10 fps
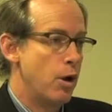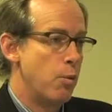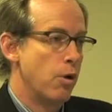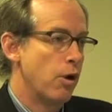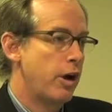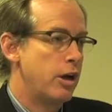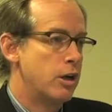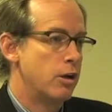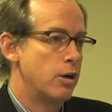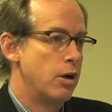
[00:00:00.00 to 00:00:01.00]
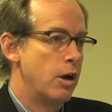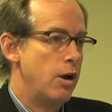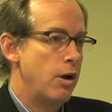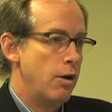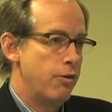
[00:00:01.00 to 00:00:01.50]
We're looking to
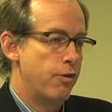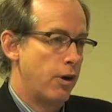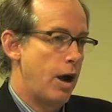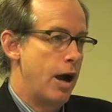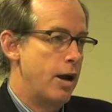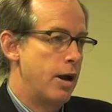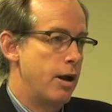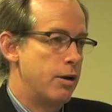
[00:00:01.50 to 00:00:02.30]
for a kind